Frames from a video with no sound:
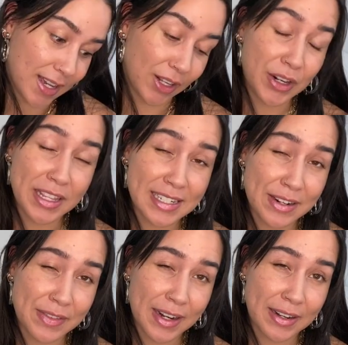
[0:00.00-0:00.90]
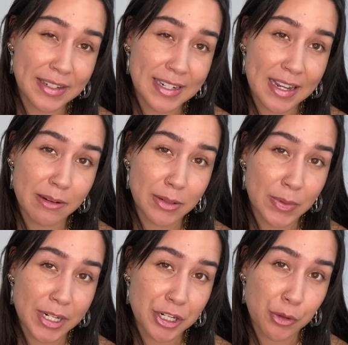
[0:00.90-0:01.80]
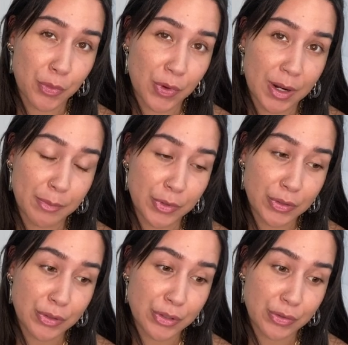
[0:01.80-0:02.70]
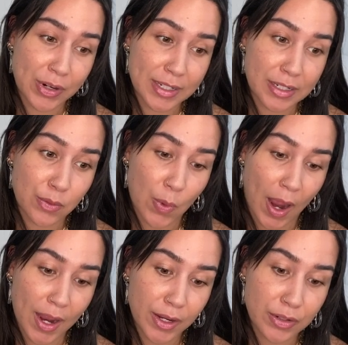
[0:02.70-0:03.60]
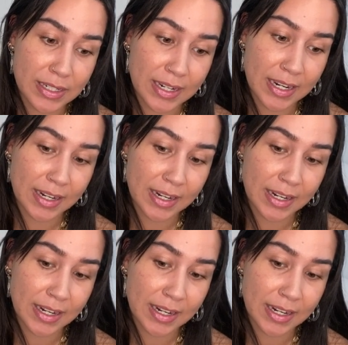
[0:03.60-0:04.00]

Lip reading: a lot of the stuff that I used to get was questionable and I'm not too sure as to why I used to get it.